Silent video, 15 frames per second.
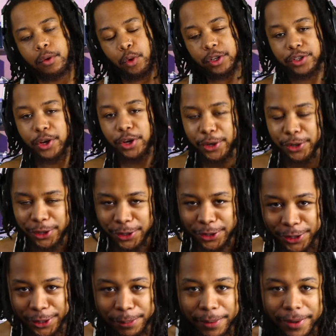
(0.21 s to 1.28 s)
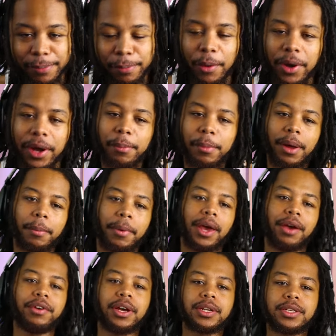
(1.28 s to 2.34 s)
going on YouTube? It's Bam Bam here
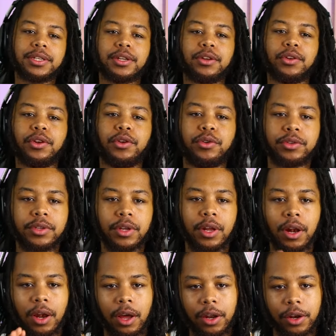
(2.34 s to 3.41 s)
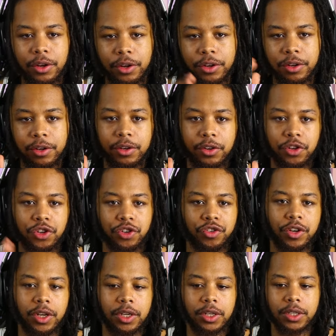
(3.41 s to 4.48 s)
reacting to Loose London
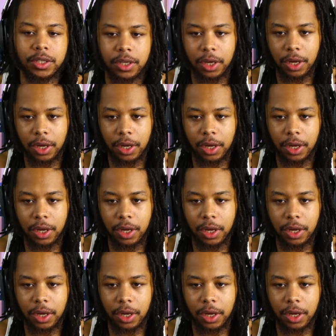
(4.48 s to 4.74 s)
Streets.